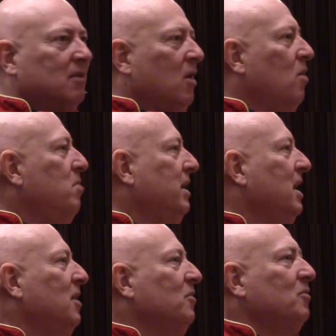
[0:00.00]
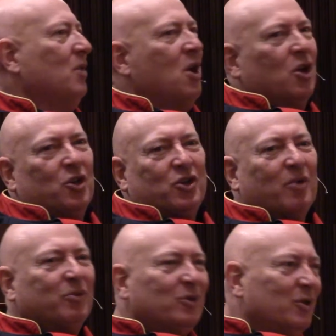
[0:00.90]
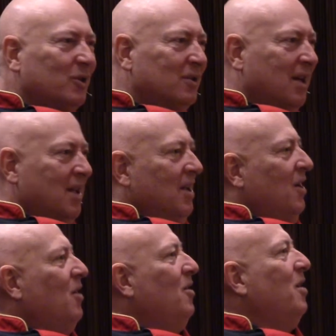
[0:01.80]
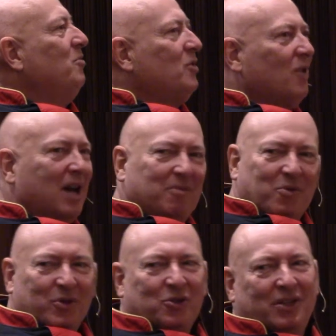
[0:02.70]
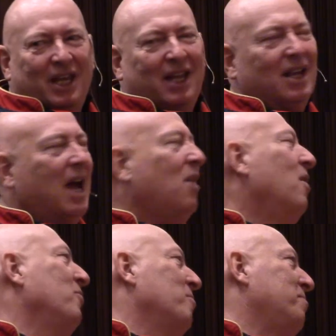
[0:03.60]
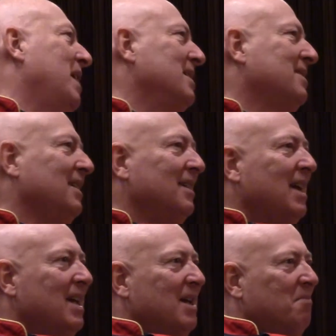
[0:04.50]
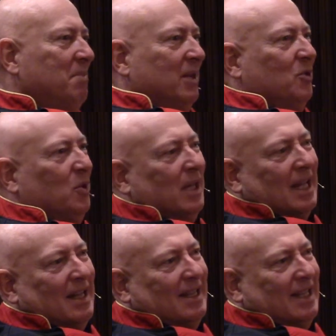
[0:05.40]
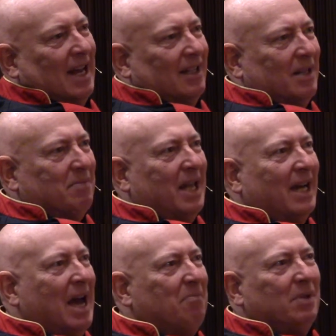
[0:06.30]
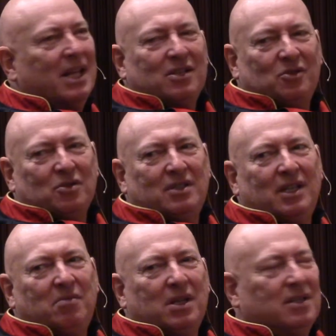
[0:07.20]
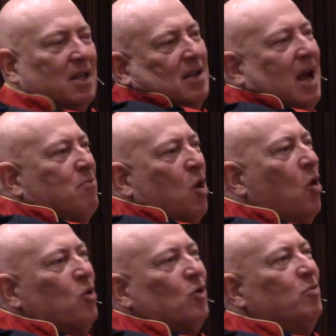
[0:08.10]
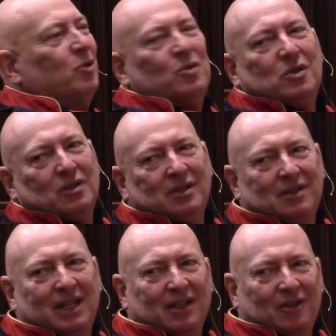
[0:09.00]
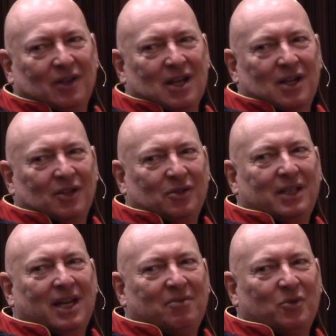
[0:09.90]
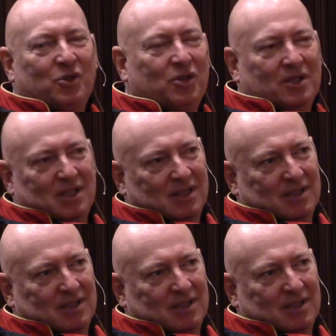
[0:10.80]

oh my God, Sir Bruno, oh, I'm so happy what you did. I love your pasta. But you can tell them their happiness to see me as I'm Uncle Bruno, to them, which is